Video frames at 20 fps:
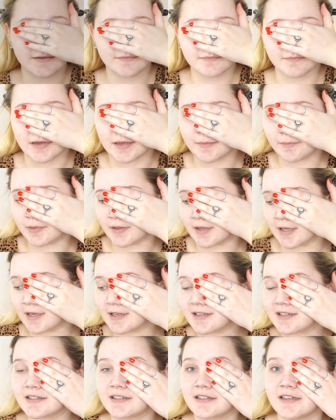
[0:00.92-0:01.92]
my
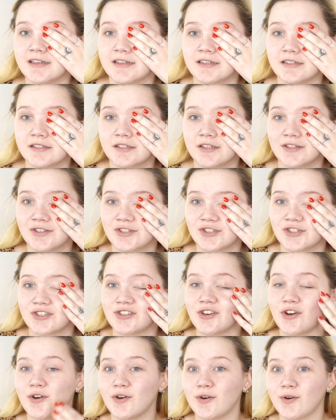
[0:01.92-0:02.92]
place is
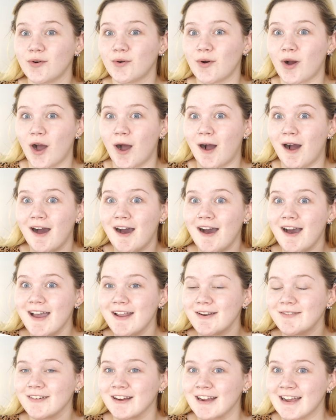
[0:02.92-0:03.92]
so
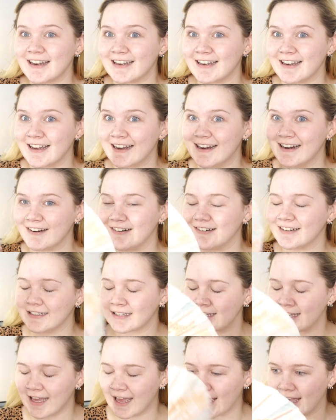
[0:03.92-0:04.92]
hot right now. I
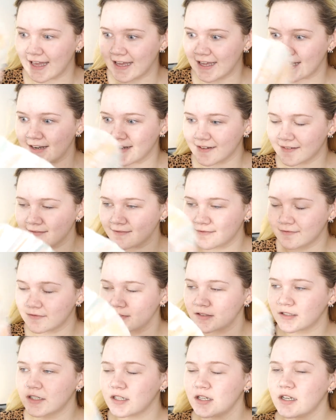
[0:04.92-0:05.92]
can't.
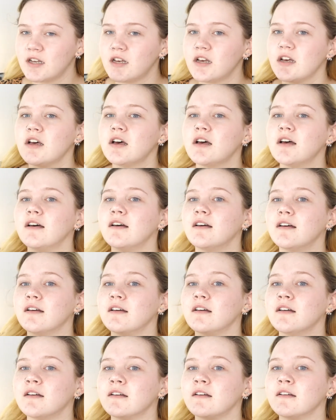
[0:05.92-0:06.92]

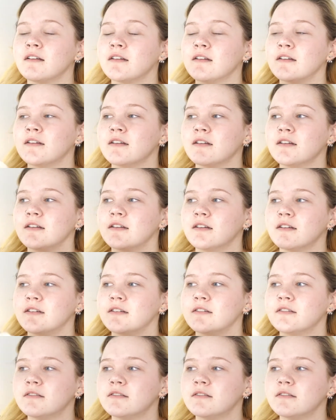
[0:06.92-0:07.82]
Hi